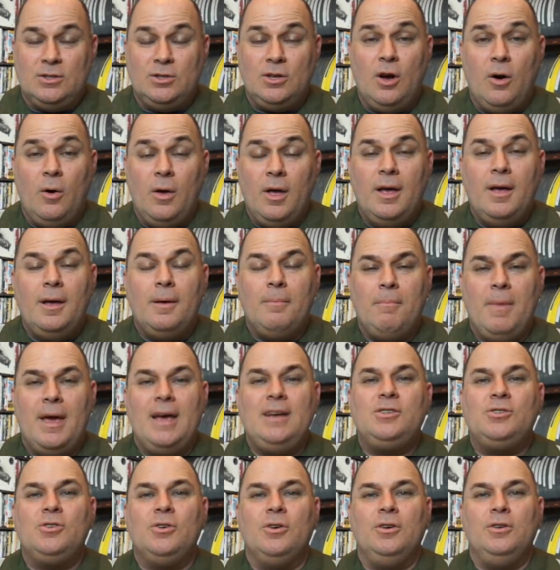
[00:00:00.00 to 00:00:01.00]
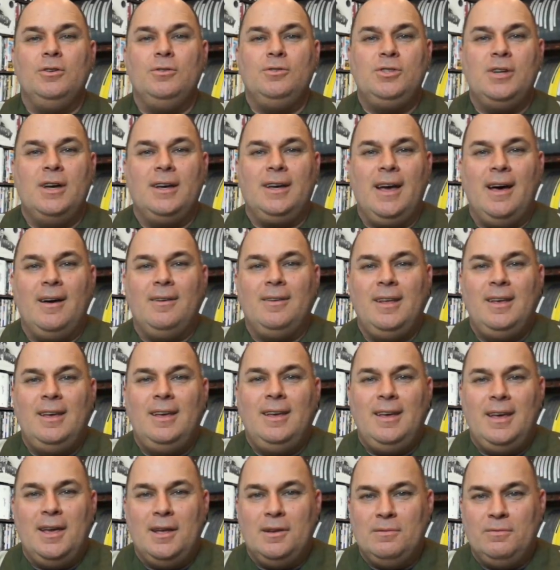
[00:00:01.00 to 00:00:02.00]
So make sure you check out
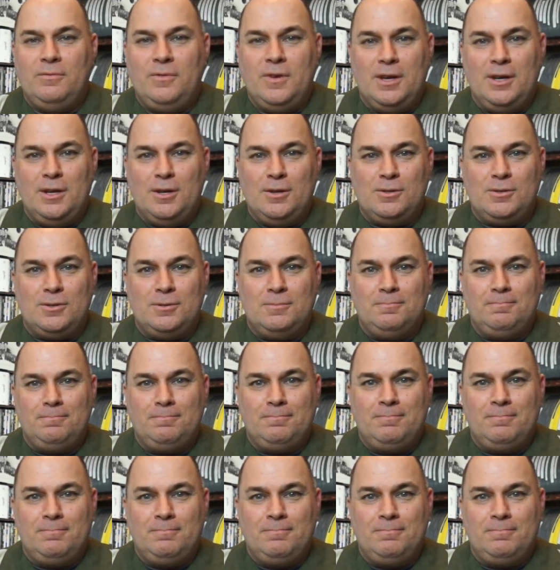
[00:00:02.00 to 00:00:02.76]
Hidden Figures.